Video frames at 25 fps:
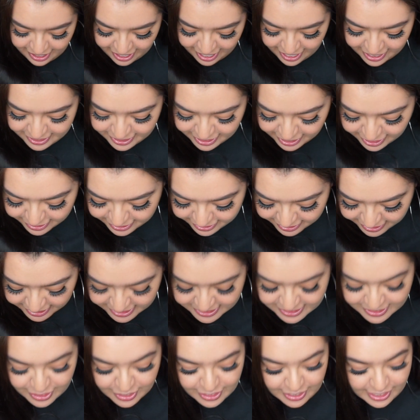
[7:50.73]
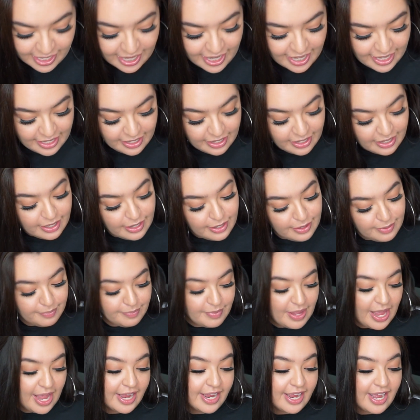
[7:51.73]
I thought that's all I got. Um,
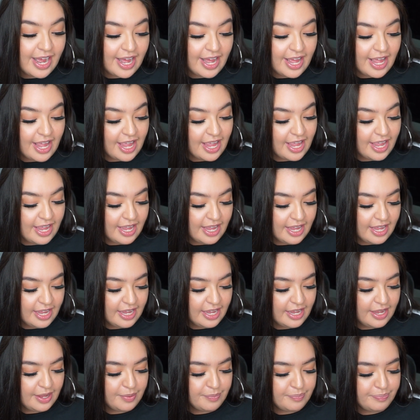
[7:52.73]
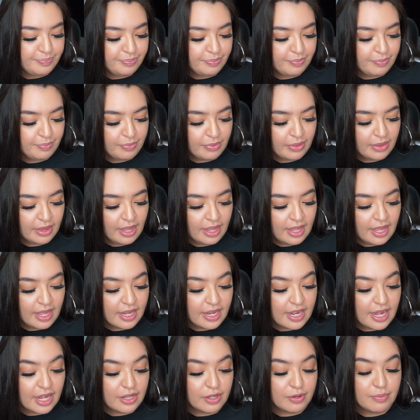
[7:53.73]
I got a
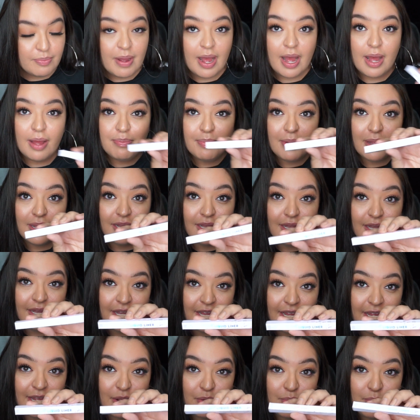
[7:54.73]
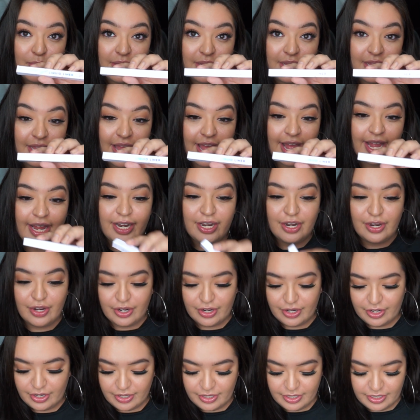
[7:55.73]
ColourPop liquid
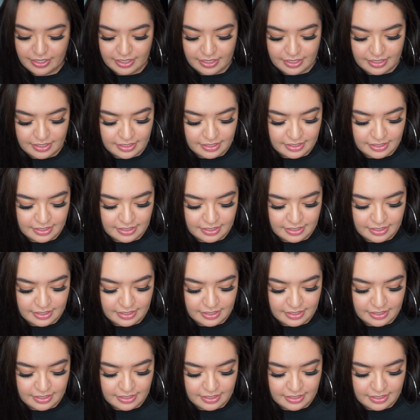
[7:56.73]
liner.